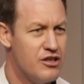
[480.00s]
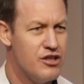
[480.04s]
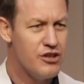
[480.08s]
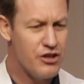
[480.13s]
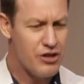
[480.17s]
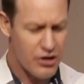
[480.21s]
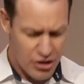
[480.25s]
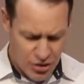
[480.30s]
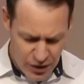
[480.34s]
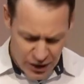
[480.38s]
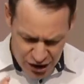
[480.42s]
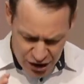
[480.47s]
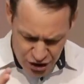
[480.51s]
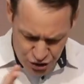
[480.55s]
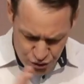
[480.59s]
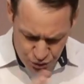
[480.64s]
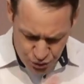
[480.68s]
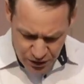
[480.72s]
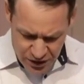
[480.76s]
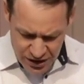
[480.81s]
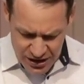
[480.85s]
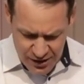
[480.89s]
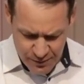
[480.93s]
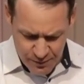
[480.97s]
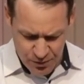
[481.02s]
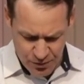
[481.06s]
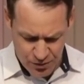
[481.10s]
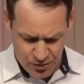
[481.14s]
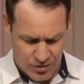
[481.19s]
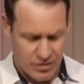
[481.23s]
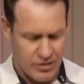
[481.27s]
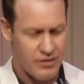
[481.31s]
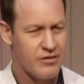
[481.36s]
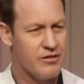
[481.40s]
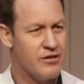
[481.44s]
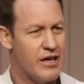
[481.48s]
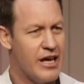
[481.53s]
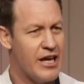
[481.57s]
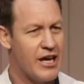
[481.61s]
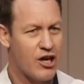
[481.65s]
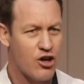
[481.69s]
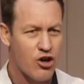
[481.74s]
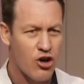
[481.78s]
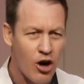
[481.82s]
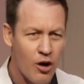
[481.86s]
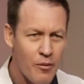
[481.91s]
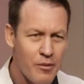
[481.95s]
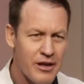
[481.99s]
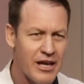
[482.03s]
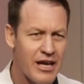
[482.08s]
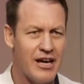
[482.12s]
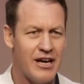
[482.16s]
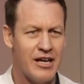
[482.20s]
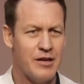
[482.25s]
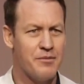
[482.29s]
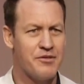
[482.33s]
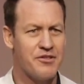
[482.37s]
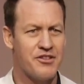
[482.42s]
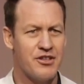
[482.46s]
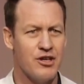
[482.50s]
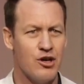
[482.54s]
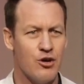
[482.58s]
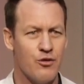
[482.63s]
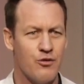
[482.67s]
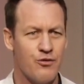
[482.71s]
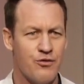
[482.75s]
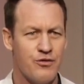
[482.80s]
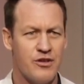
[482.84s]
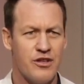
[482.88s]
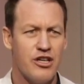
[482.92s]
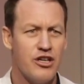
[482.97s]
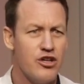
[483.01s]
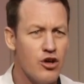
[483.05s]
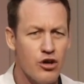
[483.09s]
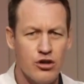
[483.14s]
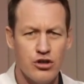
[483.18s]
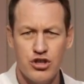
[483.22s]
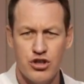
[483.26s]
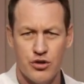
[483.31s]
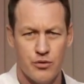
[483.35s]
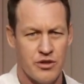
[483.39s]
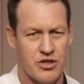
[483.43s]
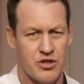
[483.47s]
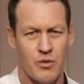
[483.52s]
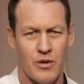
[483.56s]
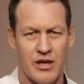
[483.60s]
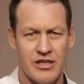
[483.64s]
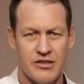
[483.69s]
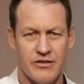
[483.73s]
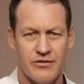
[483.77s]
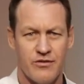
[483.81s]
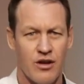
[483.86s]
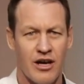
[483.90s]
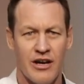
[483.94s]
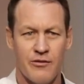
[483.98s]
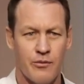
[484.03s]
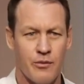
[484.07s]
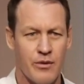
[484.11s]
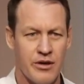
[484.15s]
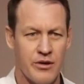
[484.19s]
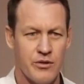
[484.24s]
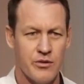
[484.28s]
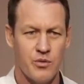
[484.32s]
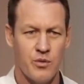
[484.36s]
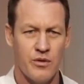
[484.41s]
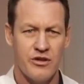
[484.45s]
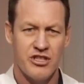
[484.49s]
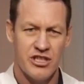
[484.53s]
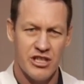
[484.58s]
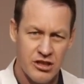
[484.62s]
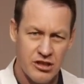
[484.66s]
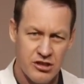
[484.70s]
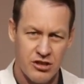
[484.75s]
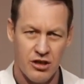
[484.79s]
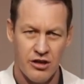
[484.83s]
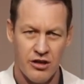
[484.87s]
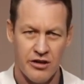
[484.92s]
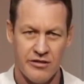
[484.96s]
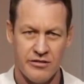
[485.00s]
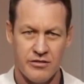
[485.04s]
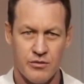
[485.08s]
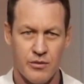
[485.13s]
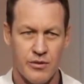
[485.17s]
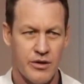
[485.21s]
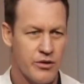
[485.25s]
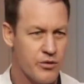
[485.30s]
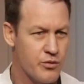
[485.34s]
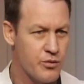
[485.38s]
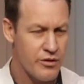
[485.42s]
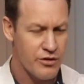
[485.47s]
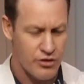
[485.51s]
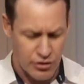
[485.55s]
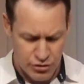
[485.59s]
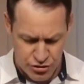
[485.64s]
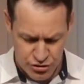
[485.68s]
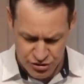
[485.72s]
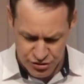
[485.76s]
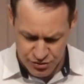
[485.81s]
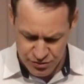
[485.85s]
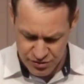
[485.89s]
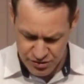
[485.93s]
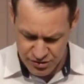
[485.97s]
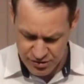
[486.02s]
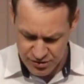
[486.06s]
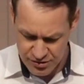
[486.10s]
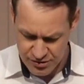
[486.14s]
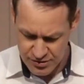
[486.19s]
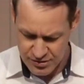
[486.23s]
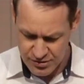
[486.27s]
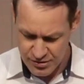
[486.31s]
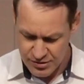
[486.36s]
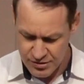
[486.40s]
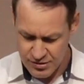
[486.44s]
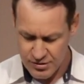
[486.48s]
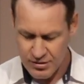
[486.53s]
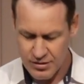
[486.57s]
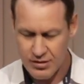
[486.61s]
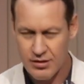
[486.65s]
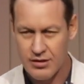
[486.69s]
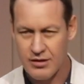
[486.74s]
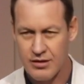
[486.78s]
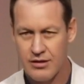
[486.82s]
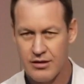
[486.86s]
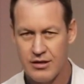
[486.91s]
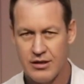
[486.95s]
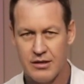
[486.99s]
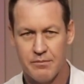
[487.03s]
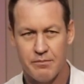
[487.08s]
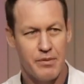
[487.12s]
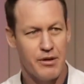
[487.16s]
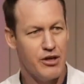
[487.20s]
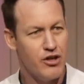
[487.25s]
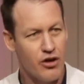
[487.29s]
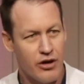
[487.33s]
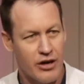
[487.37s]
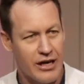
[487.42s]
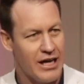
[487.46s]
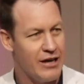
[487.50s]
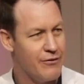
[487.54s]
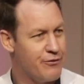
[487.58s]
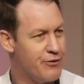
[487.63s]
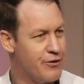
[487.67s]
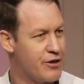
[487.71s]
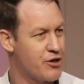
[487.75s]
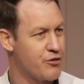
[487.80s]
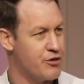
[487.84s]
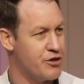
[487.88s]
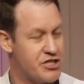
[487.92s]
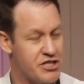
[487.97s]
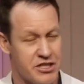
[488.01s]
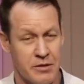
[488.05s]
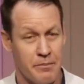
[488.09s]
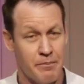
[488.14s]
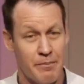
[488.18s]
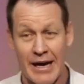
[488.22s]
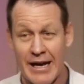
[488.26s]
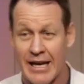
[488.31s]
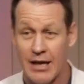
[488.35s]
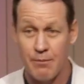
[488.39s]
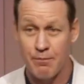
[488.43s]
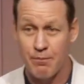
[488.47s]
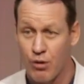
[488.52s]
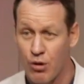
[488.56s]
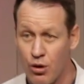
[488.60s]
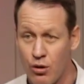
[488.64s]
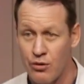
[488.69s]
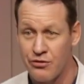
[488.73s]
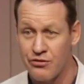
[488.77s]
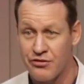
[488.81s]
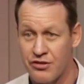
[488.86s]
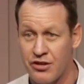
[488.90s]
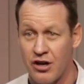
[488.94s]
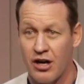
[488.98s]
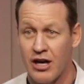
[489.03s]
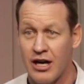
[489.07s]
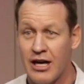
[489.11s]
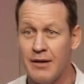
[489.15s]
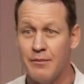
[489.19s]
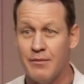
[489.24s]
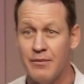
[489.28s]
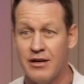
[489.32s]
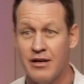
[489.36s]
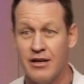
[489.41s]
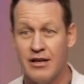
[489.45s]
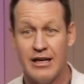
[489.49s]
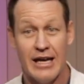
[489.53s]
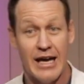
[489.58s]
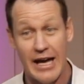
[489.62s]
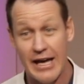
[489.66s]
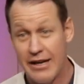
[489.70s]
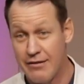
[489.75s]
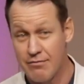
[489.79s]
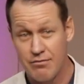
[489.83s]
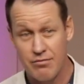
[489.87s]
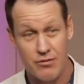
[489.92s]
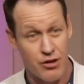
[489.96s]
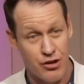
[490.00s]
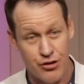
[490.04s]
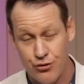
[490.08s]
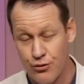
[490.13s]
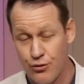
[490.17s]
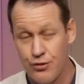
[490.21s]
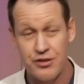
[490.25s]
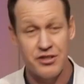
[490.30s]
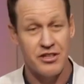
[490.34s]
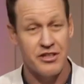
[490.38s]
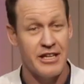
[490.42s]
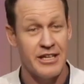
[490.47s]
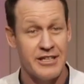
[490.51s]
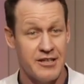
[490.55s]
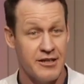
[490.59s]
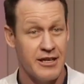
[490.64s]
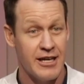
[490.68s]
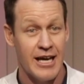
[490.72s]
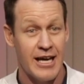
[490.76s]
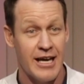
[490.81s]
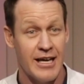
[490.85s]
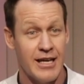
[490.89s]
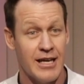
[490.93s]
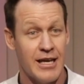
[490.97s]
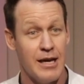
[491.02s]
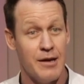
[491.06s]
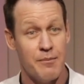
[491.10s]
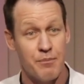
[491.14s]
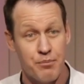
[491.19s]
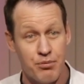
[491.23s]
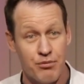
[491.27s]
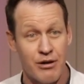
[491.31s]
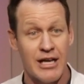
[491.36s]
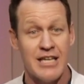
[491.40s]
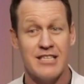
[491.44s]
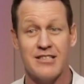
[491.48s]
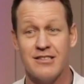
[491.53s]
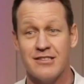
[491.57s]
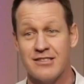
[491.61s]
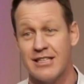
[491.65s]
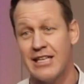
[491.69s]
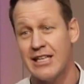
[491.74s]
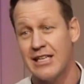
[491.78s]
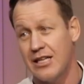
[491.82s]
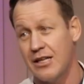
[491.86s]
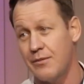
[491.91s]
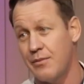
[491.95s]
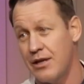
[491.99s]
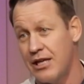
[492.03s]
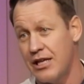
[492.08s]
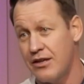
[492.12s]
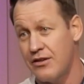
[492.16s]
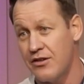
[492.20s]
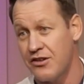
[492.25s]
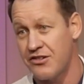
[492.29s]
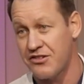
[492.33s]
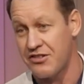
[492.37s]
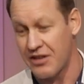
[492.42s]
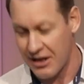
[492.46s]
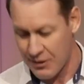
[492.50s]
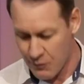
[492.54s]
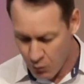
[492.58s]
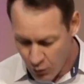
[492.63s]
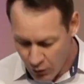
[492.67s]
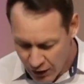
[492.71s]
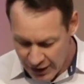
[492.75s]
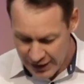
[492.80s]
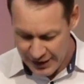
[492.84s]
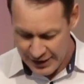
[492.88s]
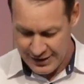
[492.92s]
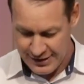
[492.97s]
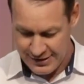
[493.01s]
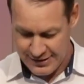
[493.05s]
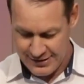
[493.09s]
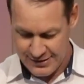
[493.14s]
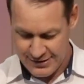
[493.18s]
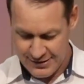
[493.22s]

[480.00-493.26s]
agreeable and accommodated himself to non-Jewish ways of life when he was with Gentiles, when he was with non-Jews. But not every Christian back in Paul's time and through to today embraces their liberty in the same way.